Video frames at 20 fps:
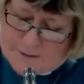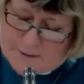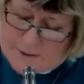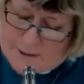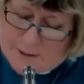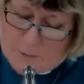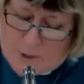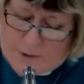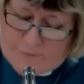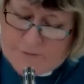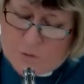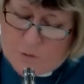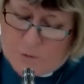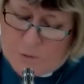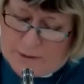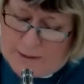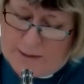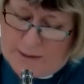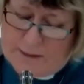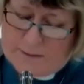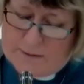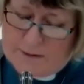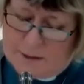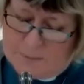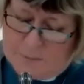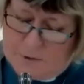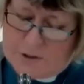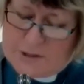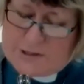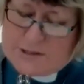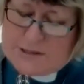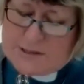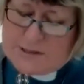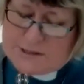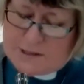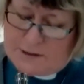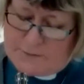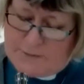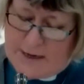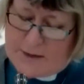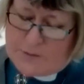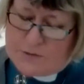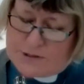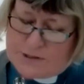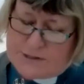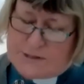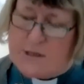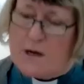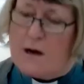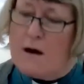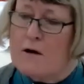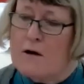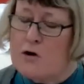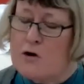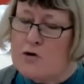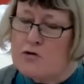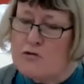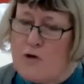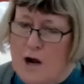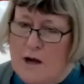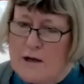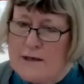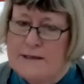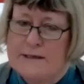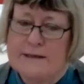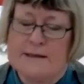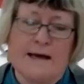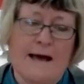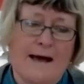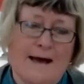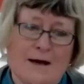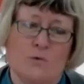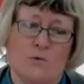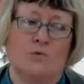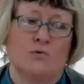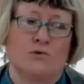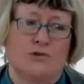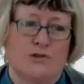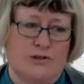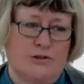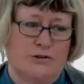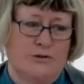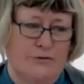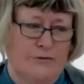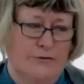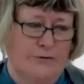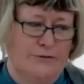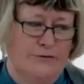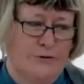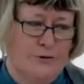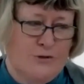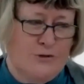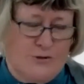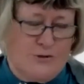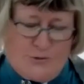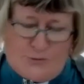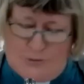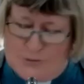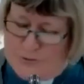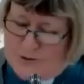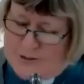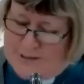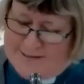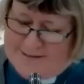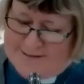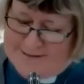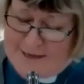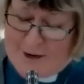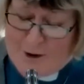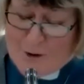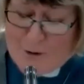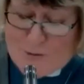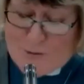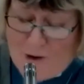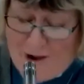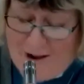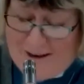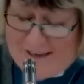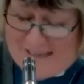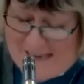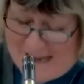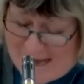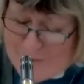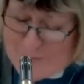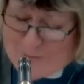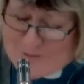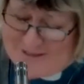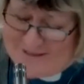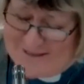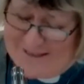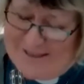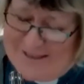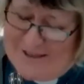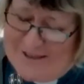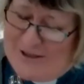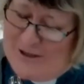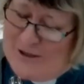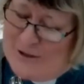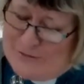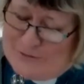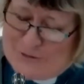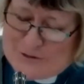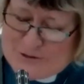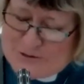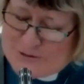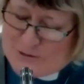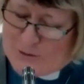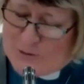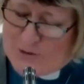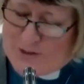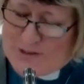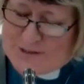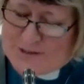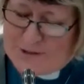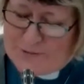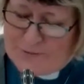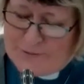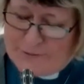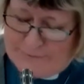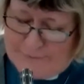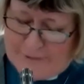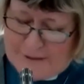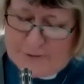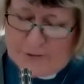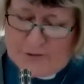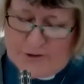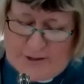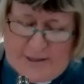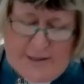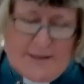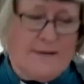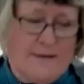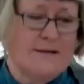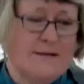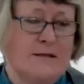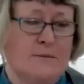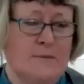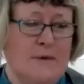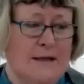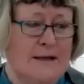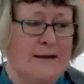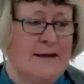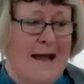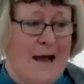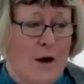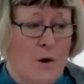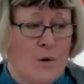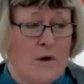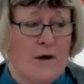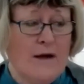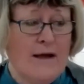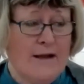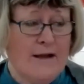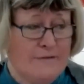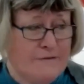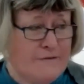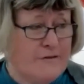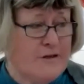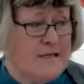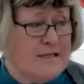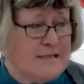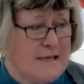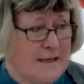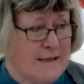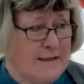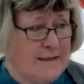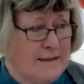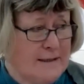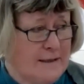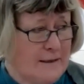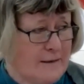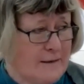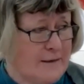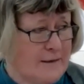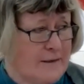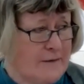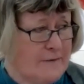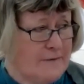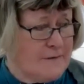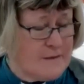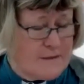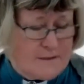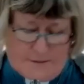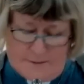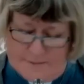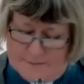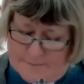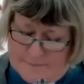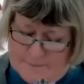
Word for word: However, we and the communities around us are crying out for stories. They are crying out for stories that reveal the kingdom in our everyday lives.